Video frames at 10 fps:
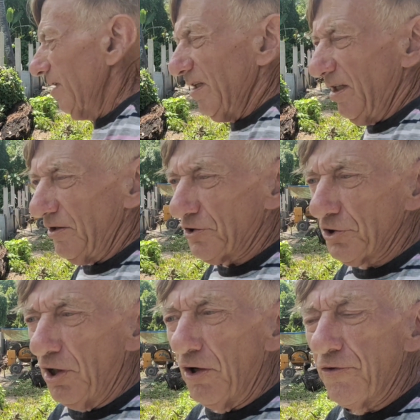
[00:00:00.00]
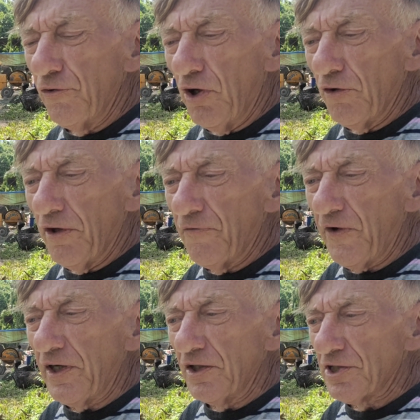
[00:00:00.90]
It's sort of drawn the
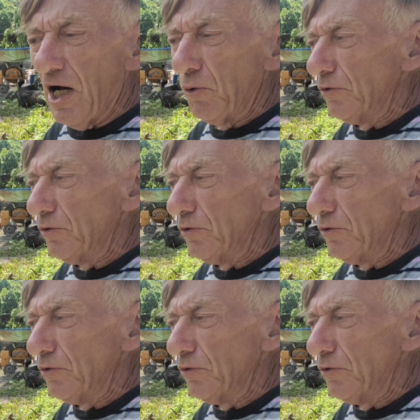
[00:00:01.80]
figures out